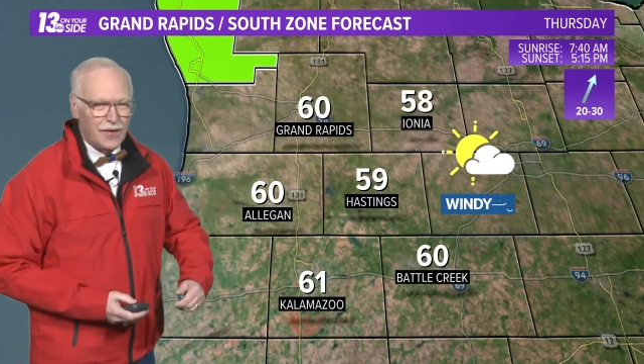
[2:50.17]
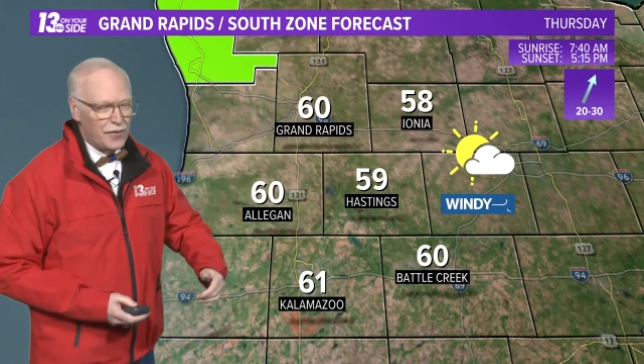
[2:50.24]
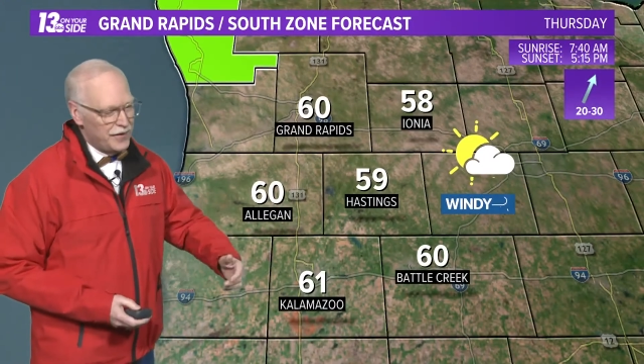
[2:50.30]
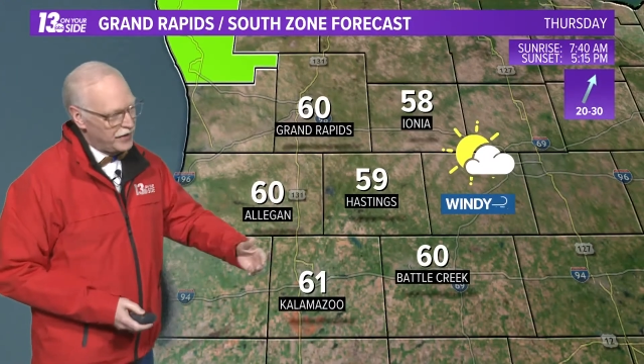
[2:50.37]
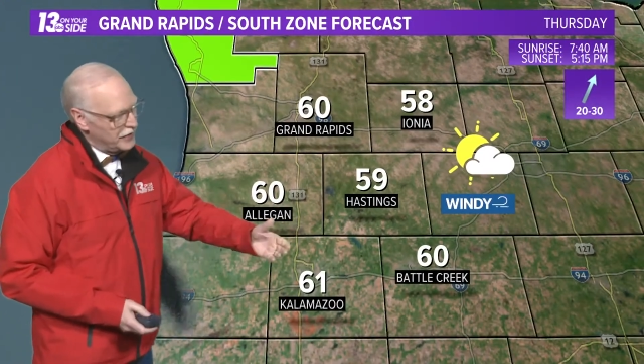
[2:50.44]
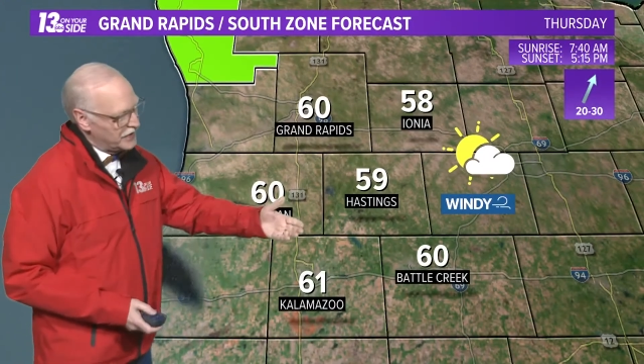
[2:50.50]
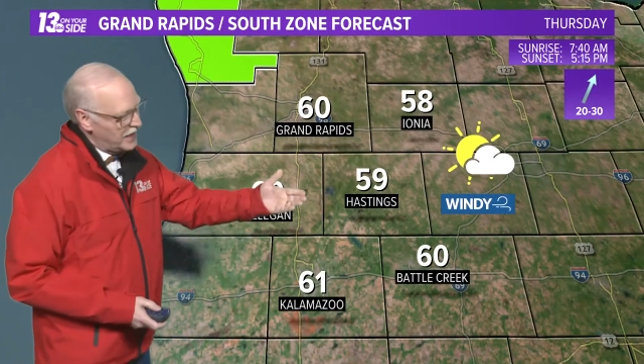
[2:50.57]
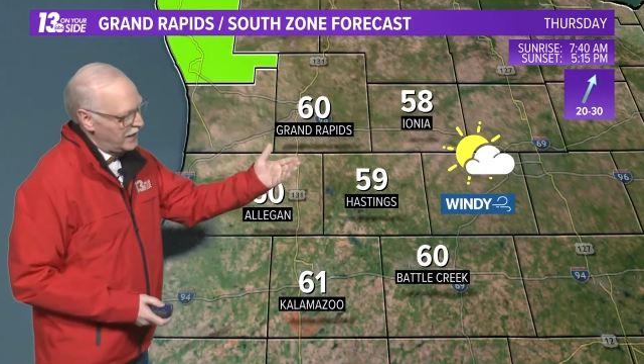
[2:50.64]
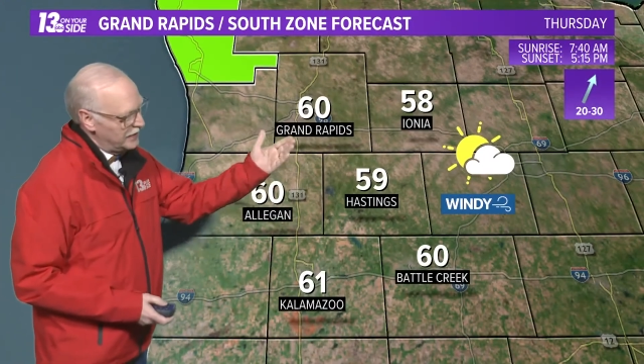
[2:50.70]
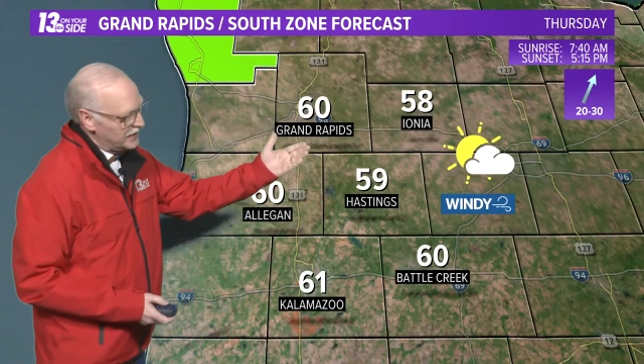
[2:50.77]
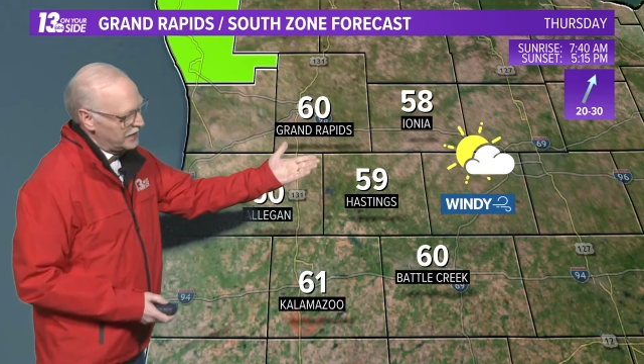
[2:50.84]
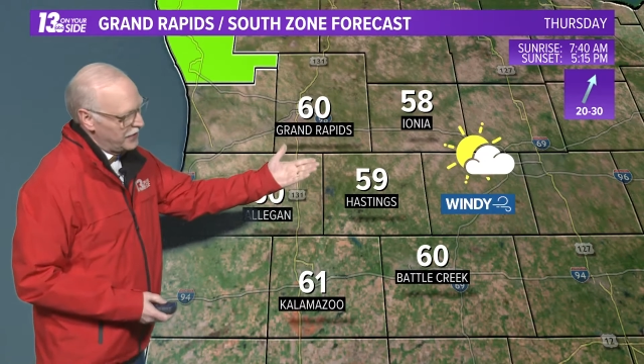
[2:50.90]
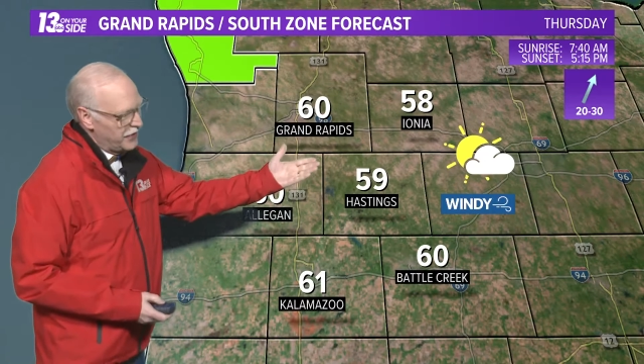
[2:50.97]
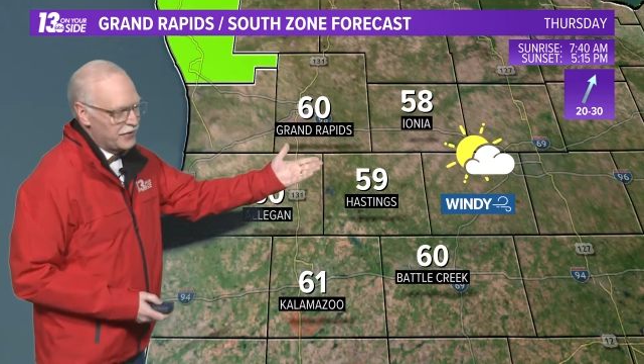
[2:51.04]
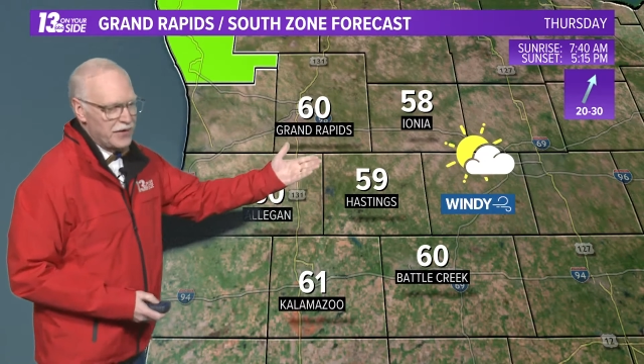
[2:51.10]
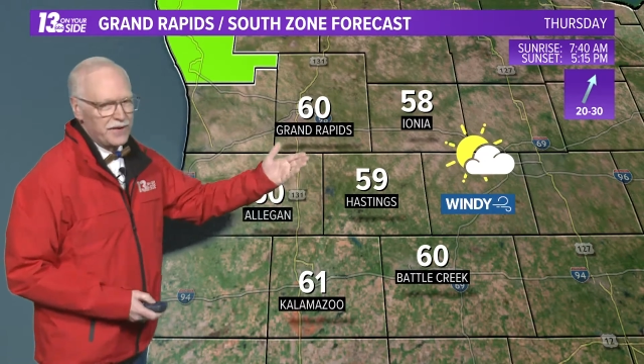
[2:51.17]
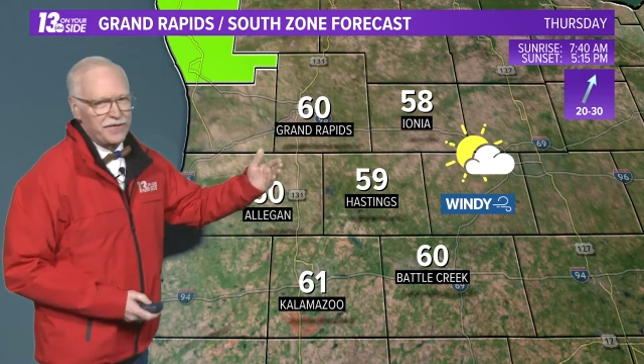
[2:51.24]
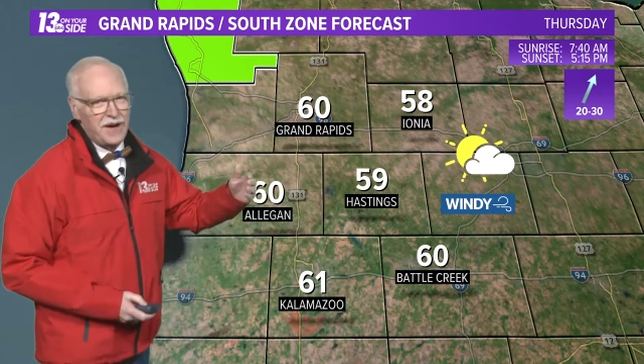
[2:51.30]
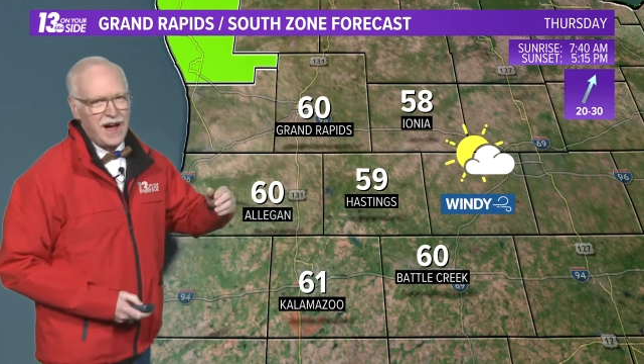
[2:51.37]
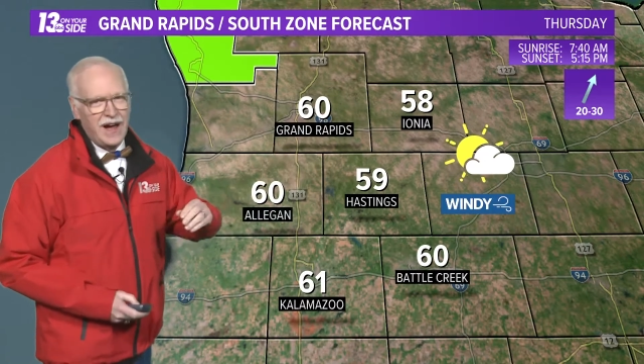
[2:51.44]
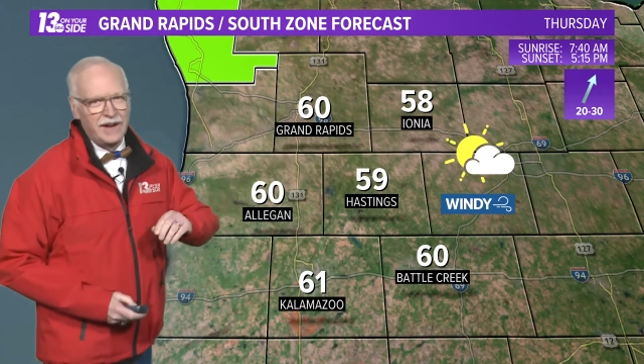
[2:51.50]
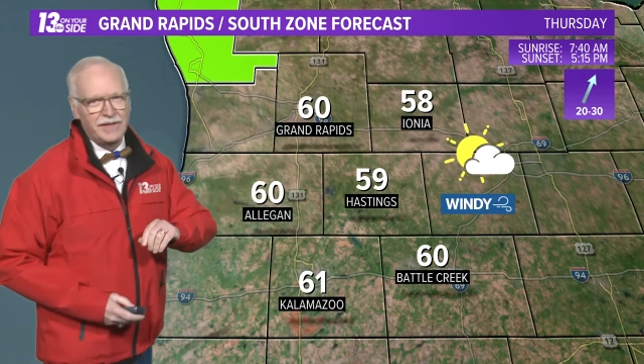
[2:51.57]
with those gusts to
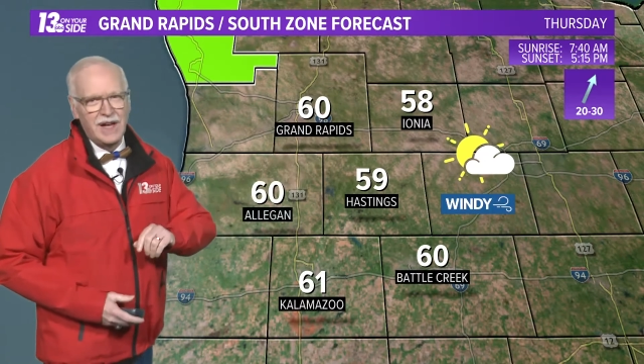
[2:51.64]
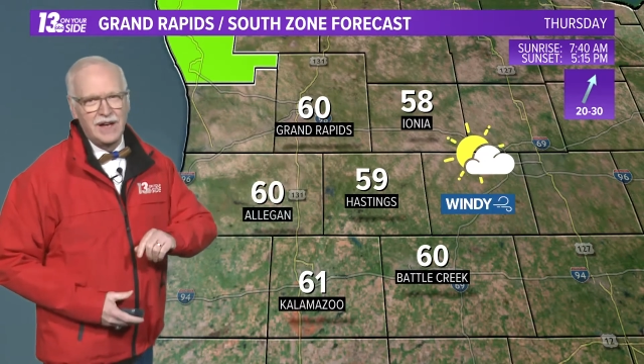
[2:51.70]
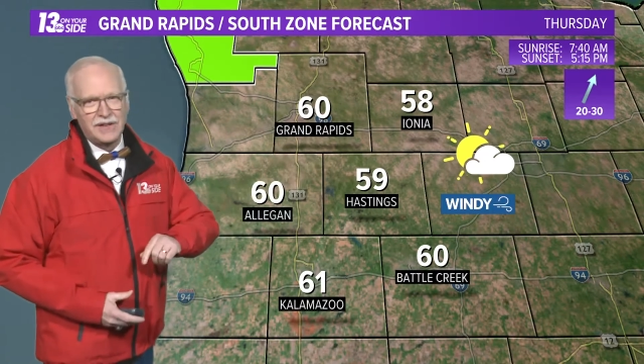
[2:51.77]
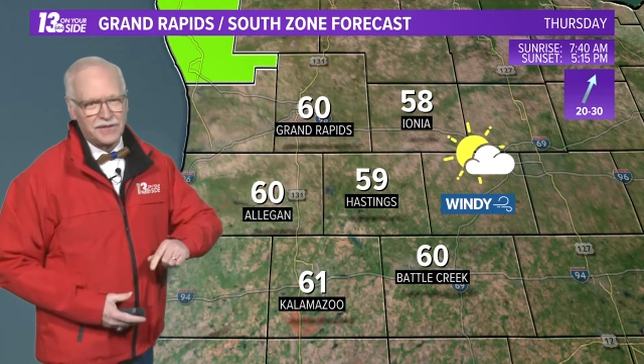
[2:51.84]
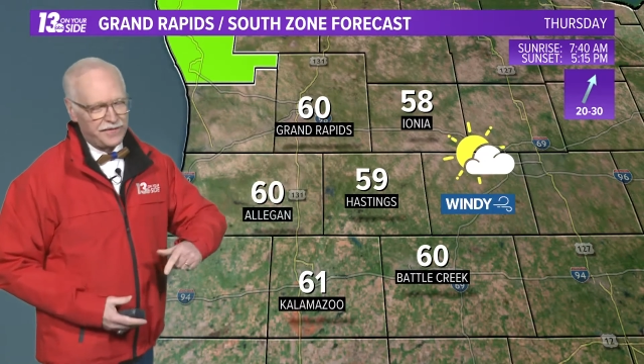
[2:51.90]
35 to